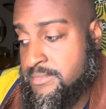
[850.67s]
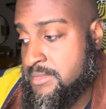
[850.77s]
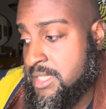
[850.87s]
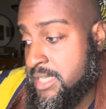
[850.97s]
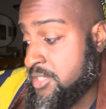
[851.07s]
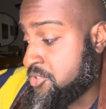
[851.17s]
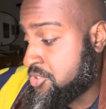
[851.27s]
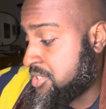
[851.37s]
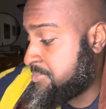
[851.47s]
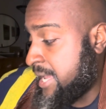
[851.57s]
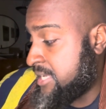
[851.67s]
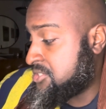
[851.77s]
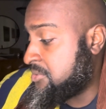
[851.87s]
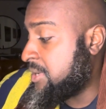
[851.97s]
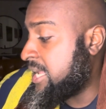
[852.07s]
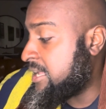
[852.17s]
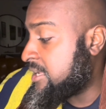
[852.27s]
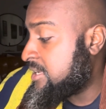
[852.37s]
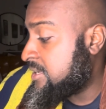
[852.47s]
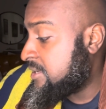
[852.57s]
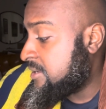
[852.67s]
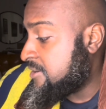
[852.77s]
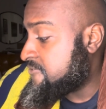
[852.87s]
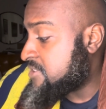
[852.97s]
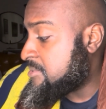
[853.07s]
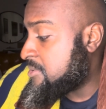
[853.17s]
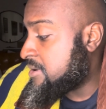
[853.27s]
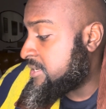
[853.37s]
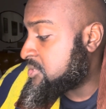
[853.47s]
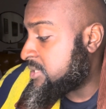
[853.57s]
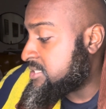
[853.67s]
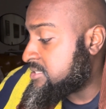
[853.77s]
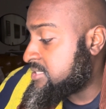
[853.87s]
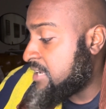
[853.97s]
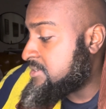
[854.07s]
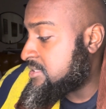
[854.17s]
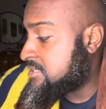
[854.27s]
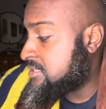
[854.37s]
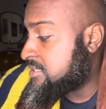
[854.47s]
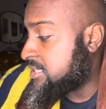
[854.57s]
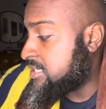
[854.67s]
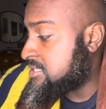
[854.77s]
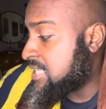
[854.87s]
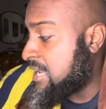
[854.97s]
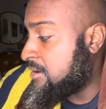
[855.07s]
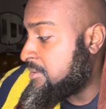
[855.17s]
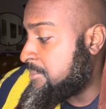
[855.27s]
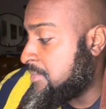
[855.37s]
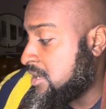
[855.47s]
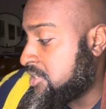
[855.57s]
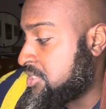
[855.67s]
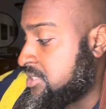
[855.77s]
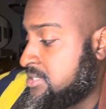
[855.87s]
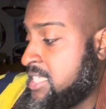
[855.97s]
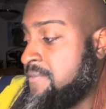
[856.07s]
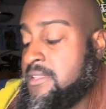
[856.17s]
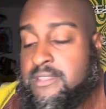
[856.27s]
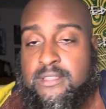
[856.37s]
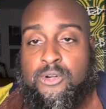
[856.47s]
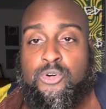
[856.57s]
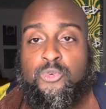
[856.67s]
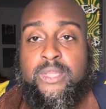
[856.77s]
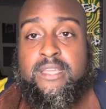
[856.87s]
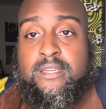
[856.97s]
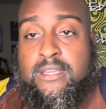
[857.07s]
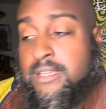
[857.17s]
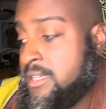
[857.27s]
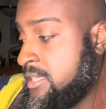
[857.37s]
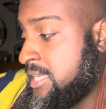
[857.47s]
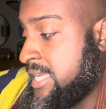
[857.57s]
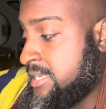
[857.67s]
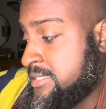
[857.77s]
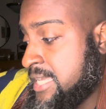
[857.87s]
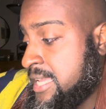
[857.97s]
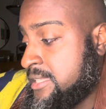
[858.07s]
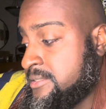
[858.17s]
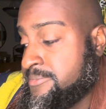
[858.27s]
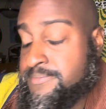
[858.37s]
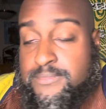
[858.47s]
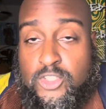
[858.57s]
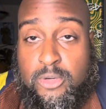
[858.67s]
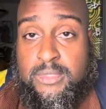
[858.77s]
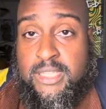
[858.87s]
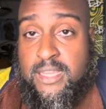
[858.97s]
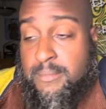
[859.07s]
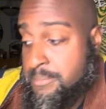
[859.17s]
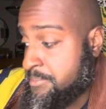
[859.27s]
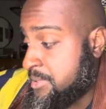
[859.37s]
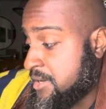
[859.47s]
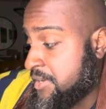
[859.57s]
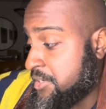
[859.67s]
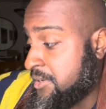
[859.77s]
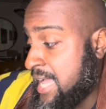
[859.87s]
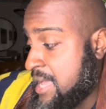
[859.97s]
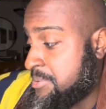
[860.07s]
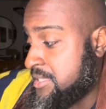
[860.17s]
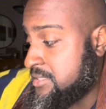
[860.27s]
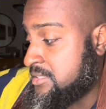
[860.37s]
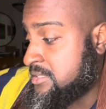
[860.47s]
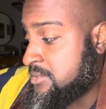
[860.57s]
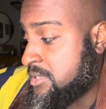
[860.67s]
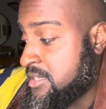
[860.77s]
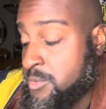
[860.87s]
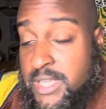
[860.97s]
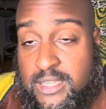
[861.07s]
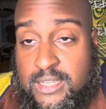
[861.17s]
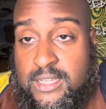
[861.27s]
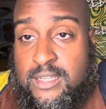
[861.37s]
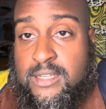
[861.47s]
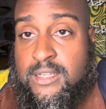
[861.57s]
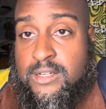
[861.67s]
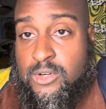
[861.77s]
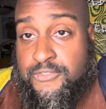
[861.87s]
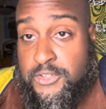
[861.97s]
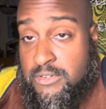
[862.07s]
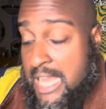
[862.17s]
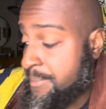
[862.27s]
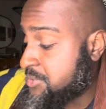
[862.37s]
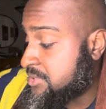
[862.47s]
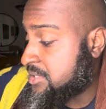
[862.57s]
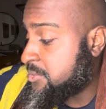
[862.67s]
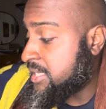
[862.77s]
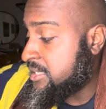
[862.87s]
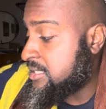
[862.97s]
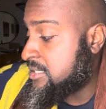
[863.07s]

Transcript: He just passed away February 27th. It is now March 7th, a whole week and a day. Normally a burial happens within a week or a funeral happens within a week.